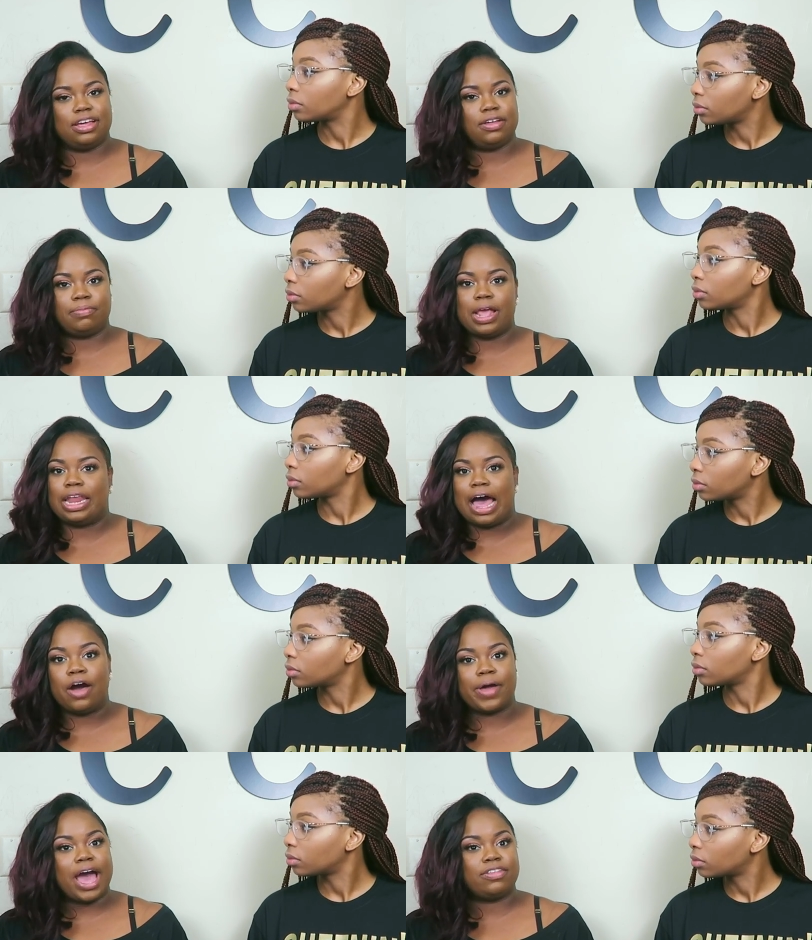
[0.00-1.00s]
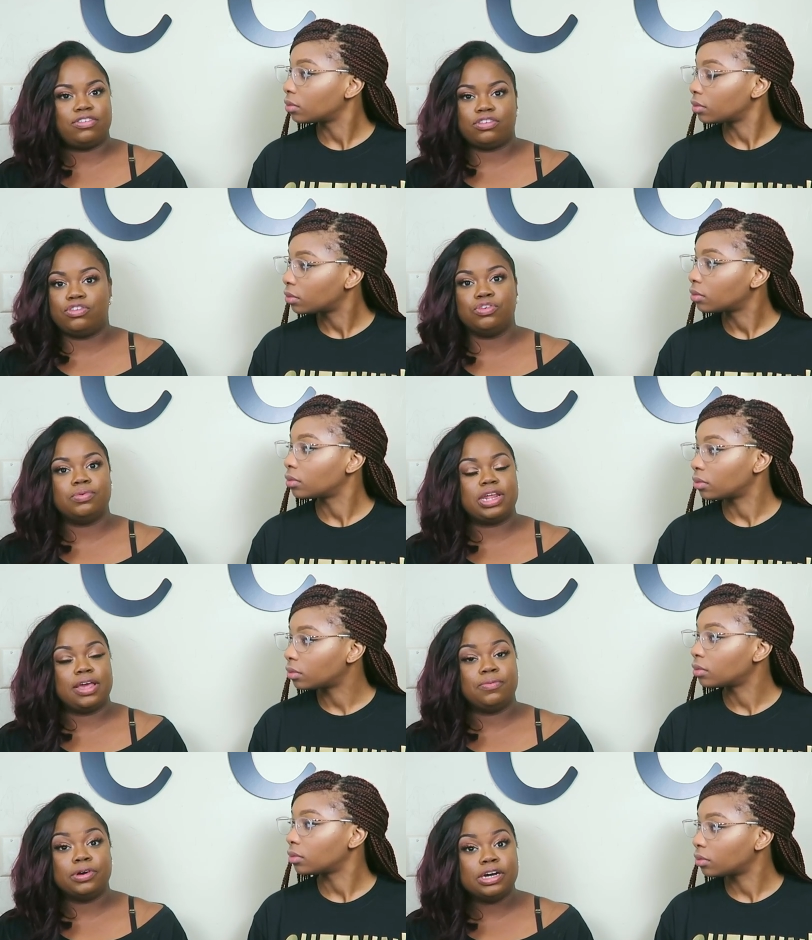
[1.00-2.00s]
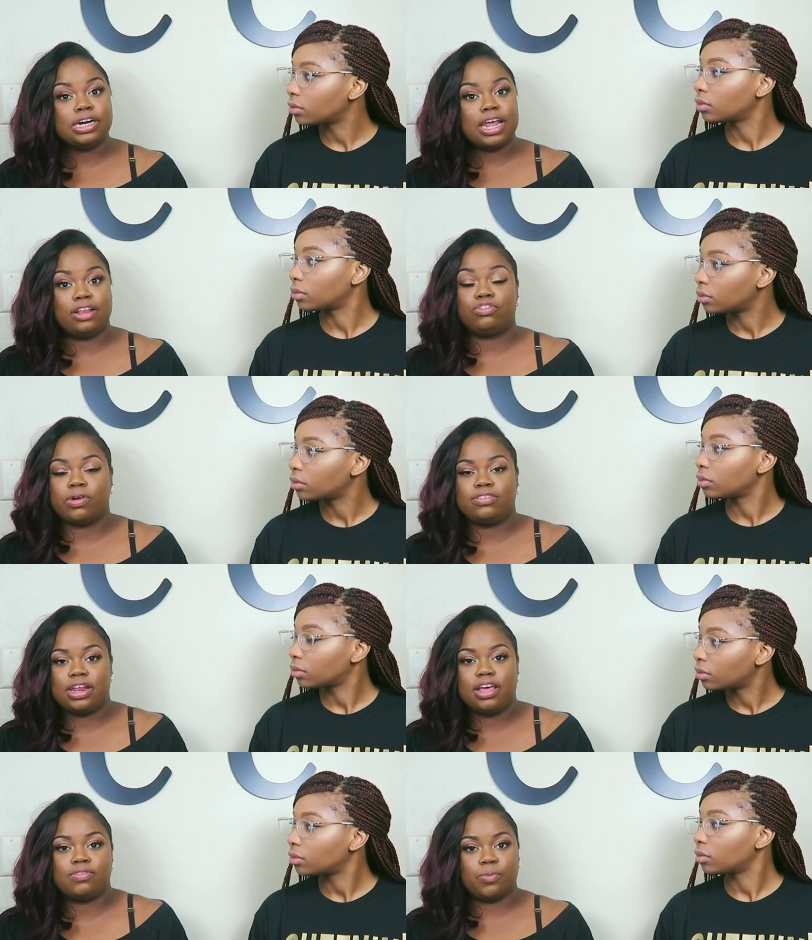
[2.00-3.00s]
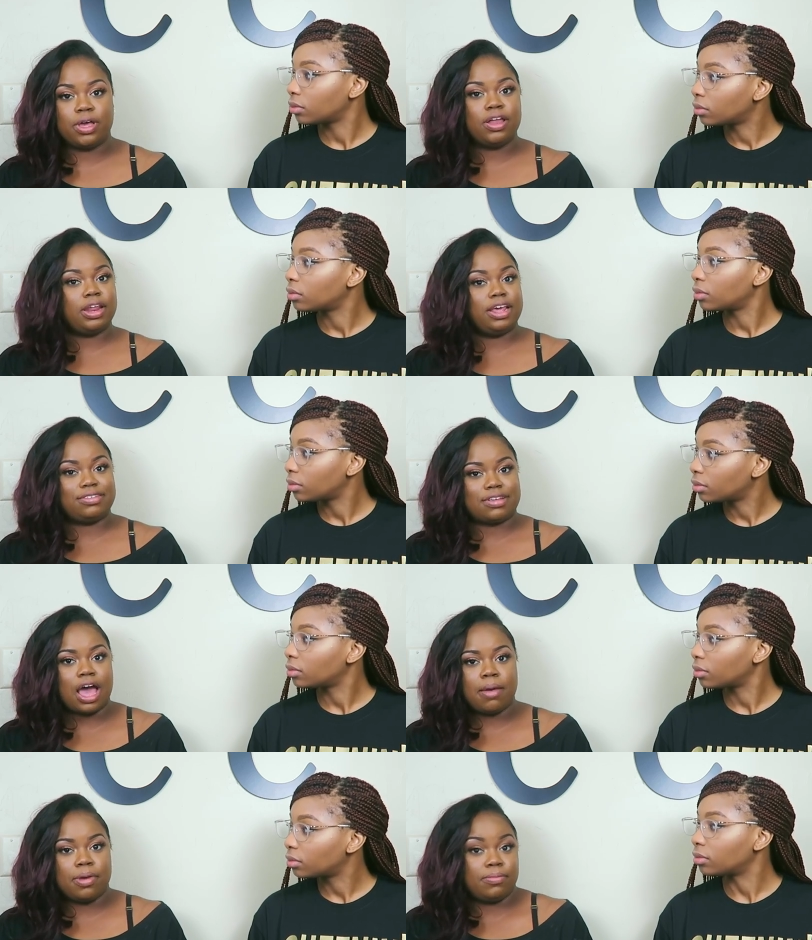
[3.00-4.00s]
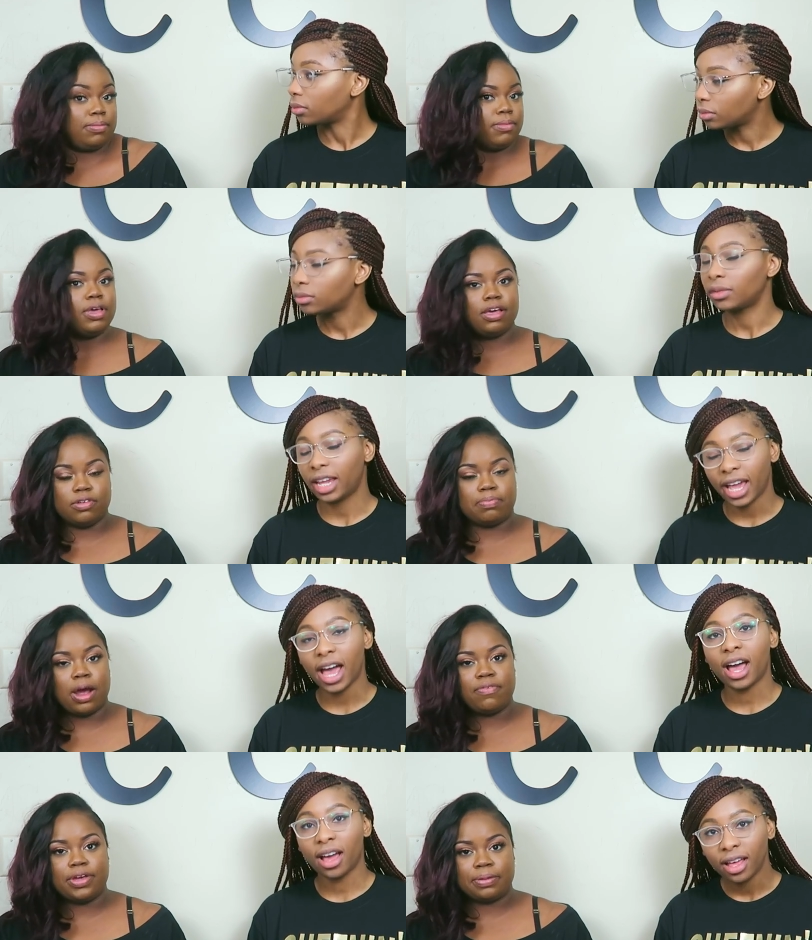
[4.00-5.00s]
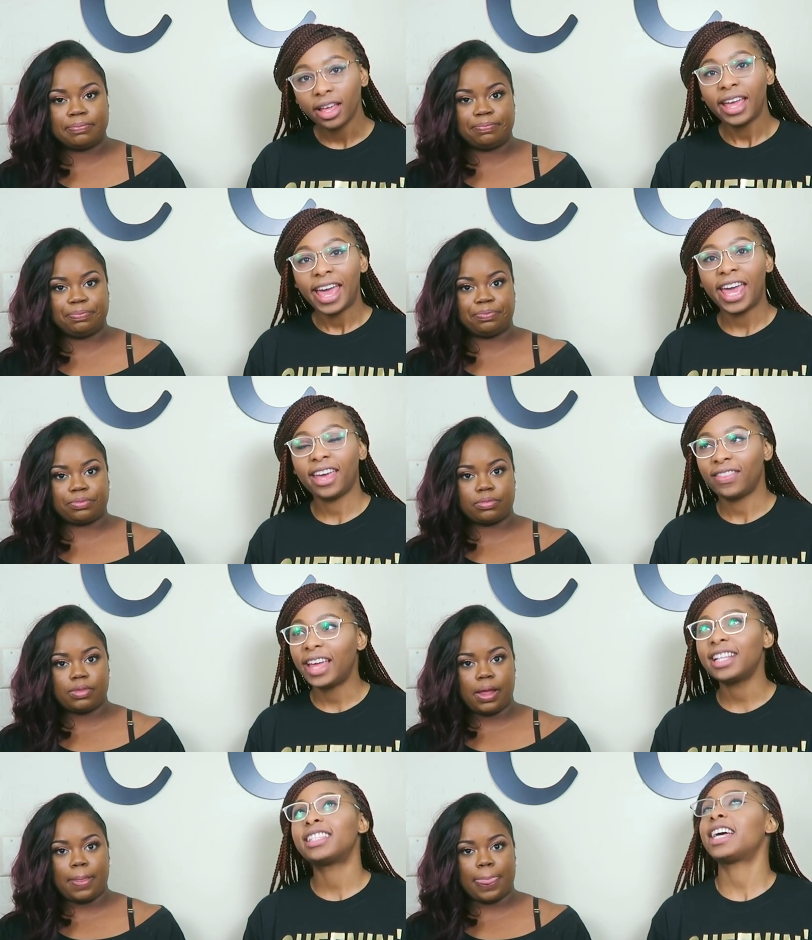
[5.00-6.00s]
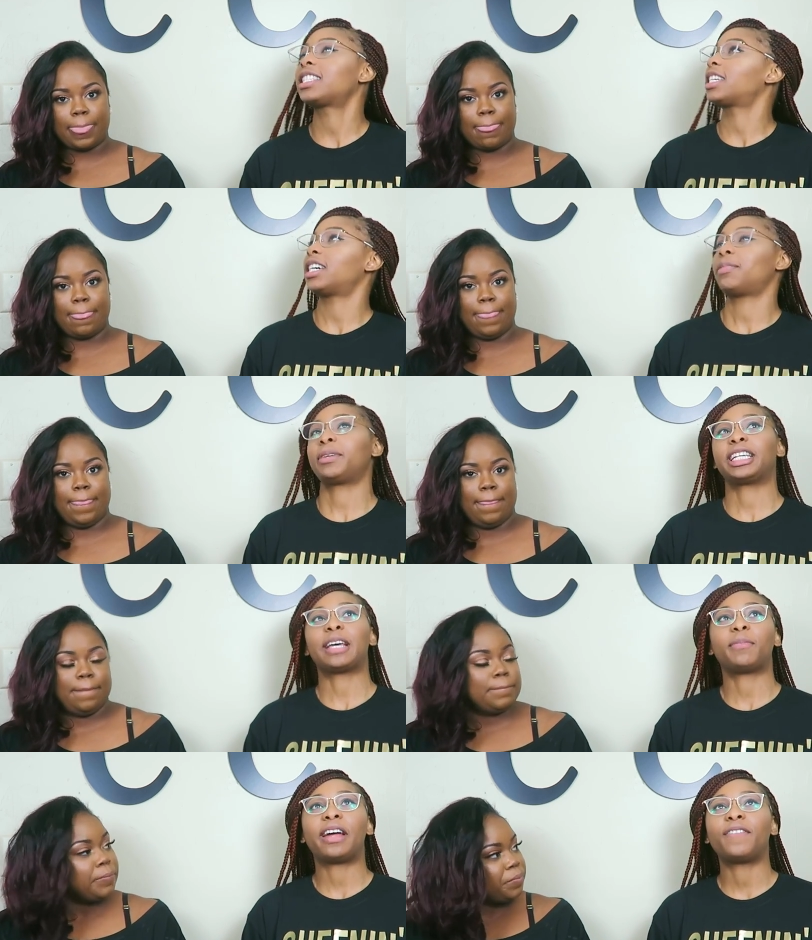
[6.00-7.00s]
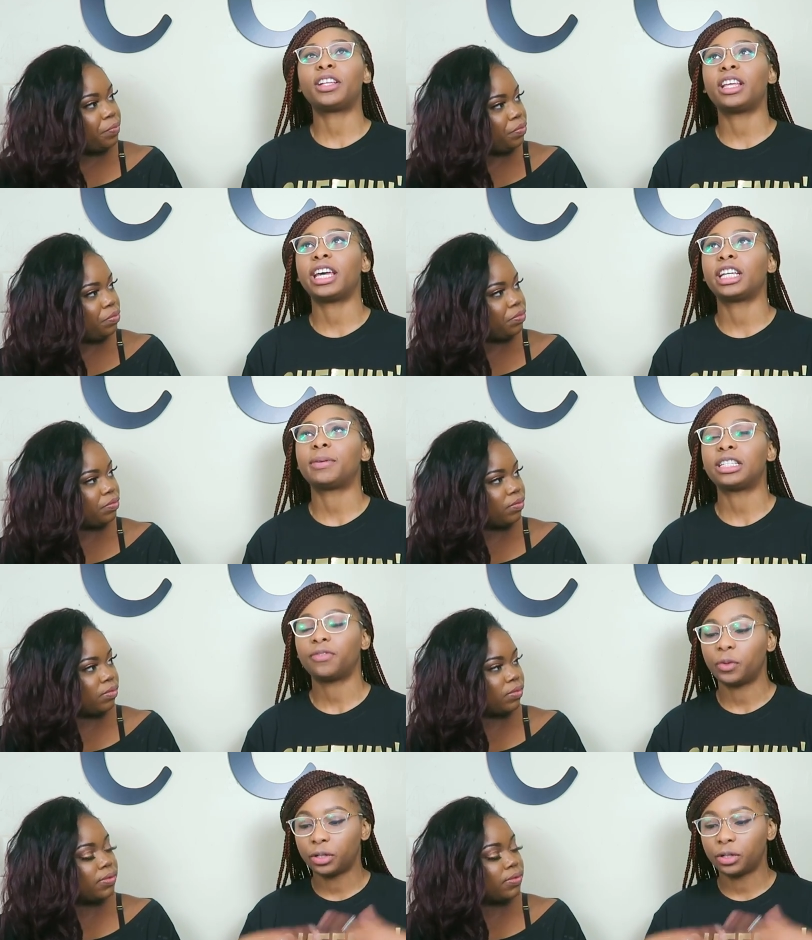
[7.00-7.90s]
Speaker 1: to allow God to just do what He would and trust that His will and His timing was yeah. perfect.
Speaker 2: That's, that's good, because I mean, I feel like, especially